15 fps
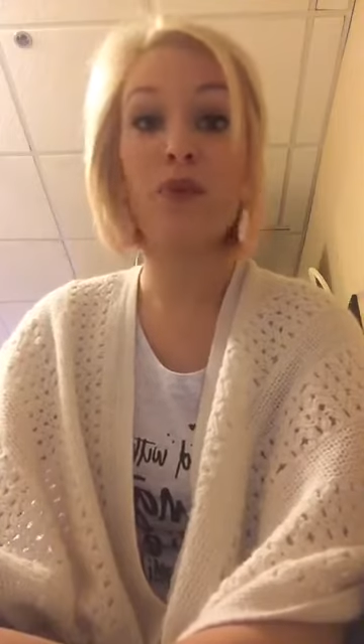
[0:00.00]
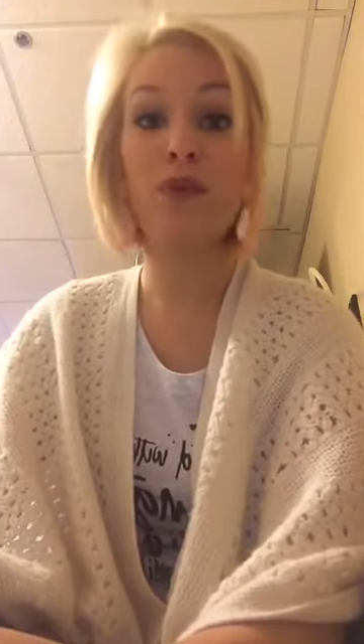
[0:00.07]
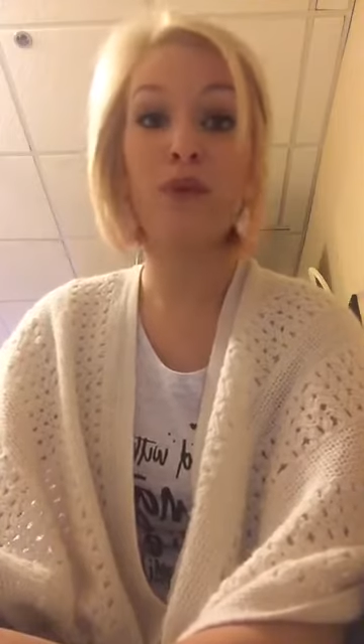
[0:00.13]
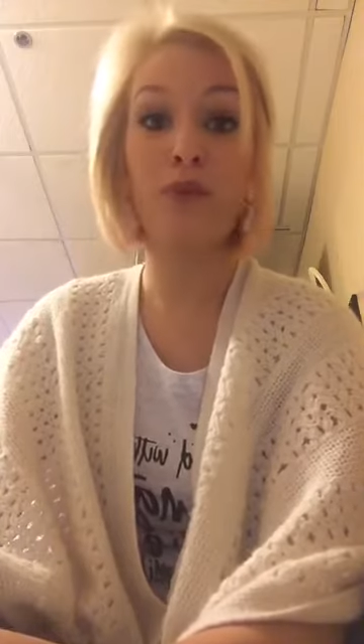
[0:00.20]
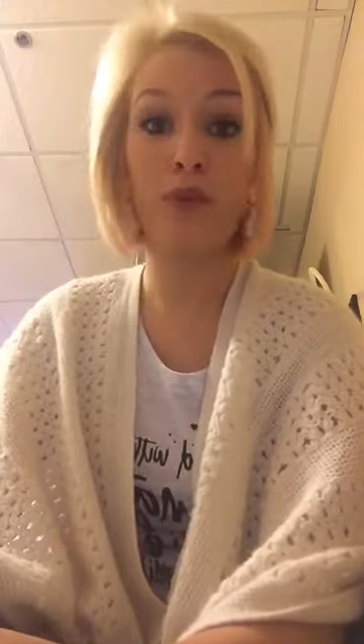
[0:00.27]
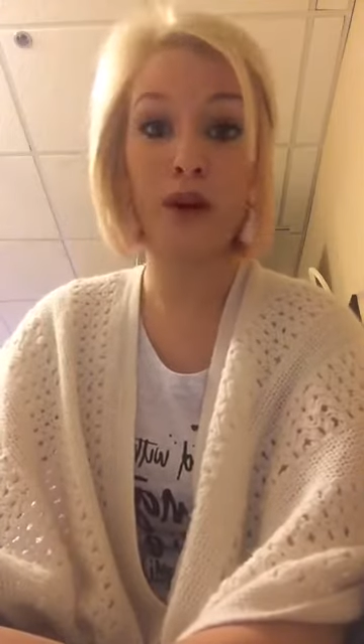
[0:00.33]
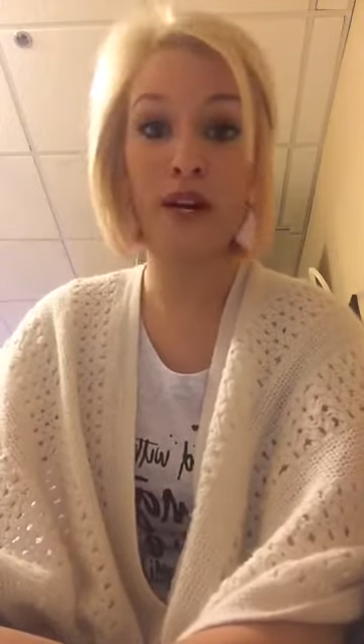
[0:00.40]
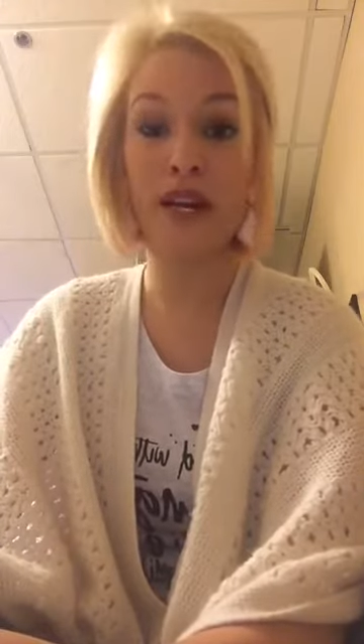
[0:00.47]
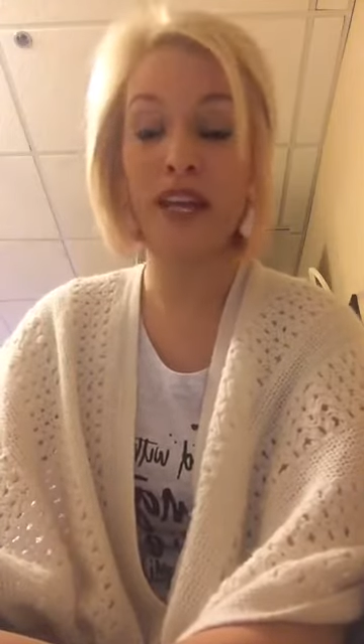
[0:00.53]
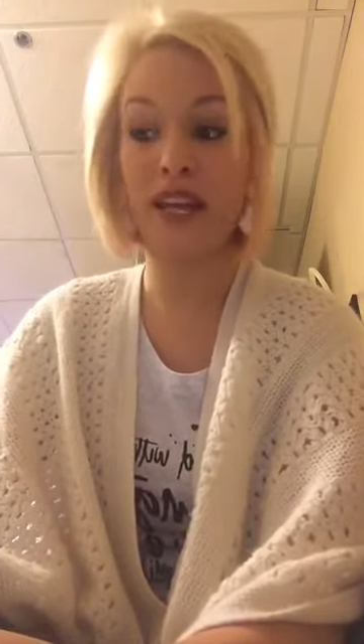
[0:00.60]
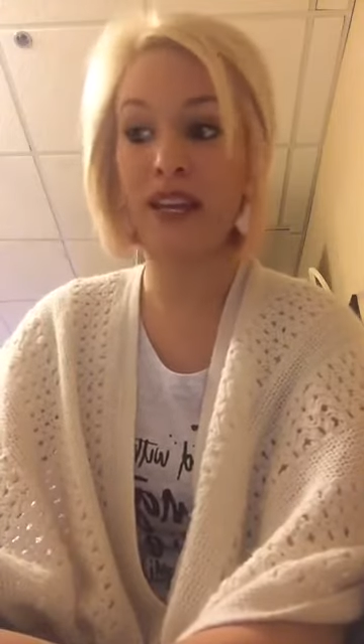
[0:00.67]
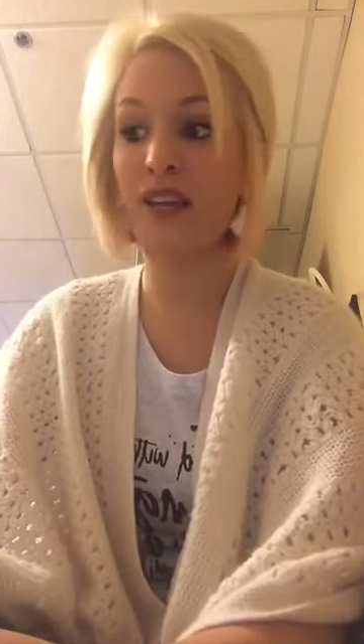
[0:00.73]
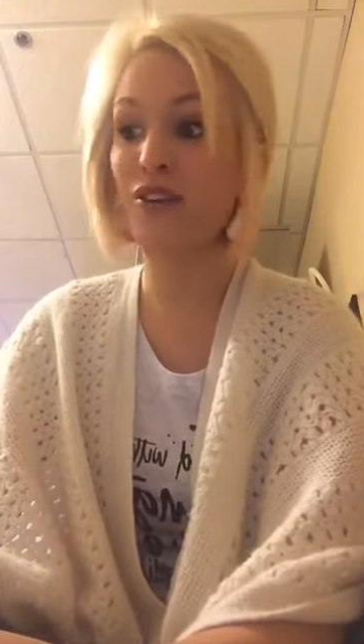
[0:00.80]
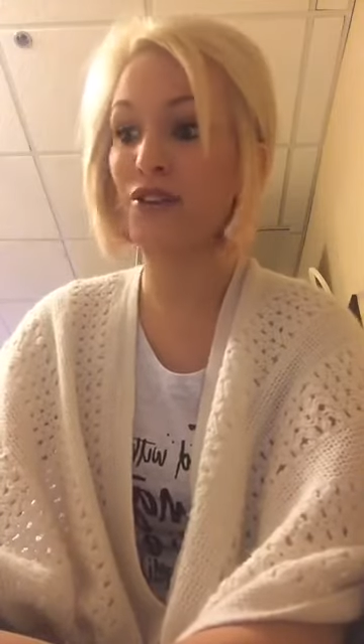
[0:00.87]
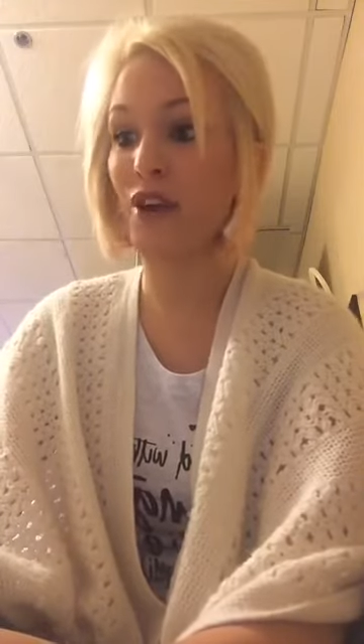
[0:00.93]
we're born again
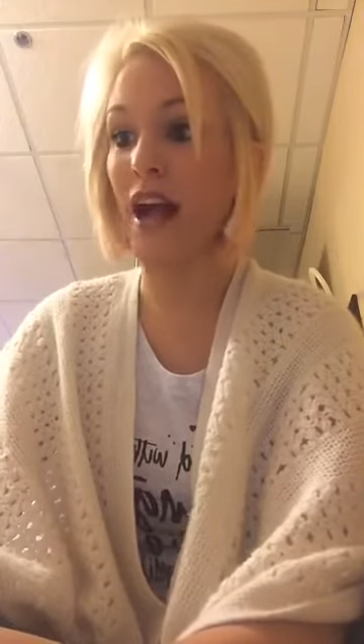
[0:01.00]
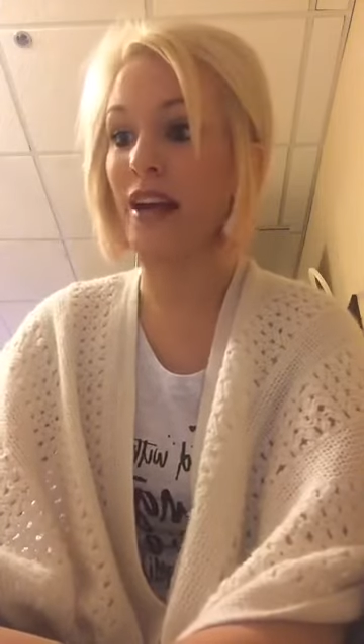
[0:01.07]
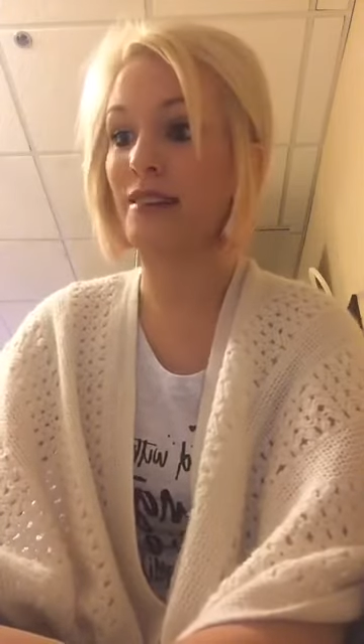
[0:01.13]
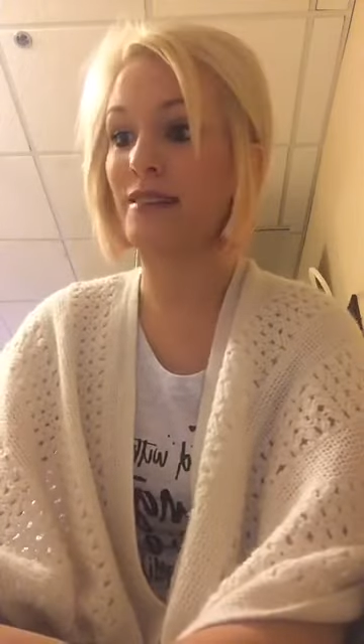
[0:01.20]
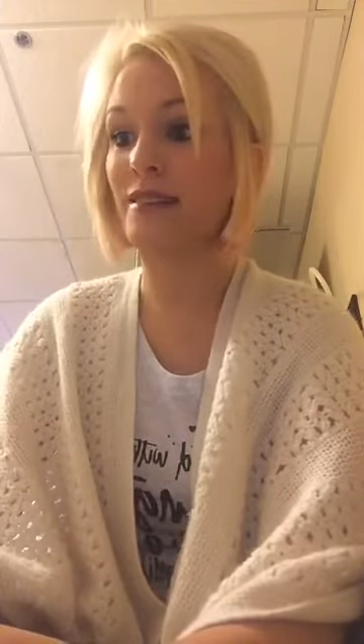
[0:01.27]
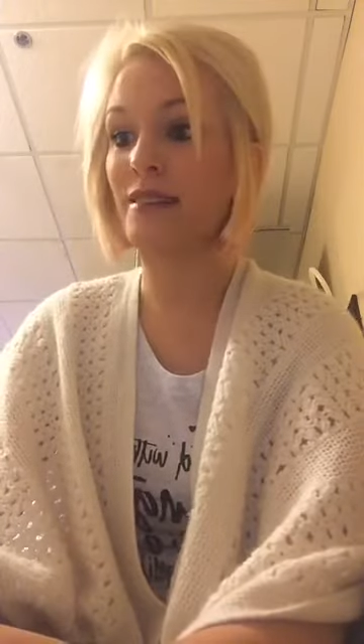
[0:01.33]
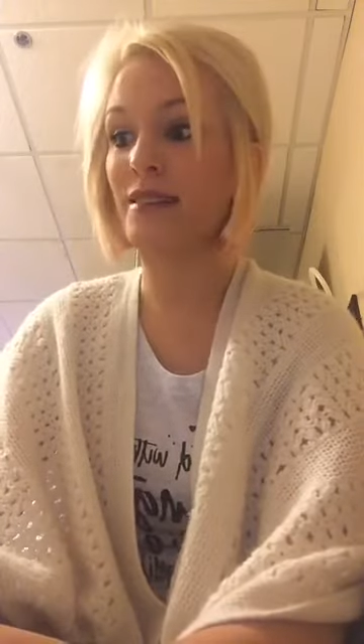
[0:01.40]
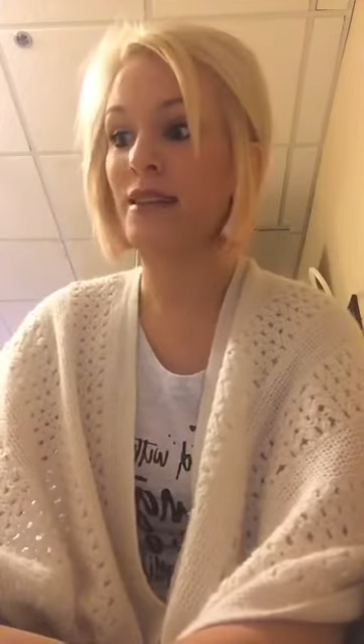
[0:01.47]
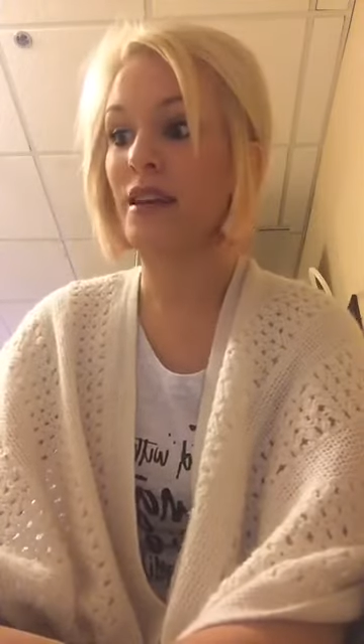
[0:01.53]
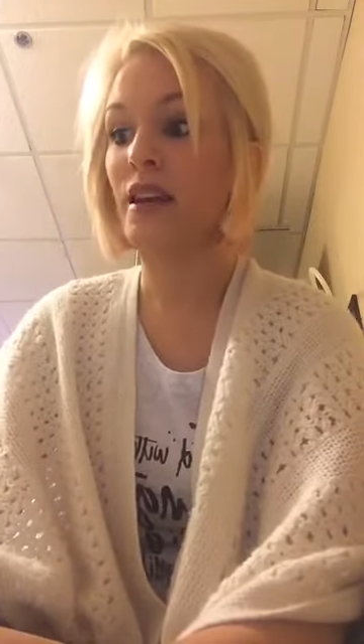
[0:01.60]
in Christ.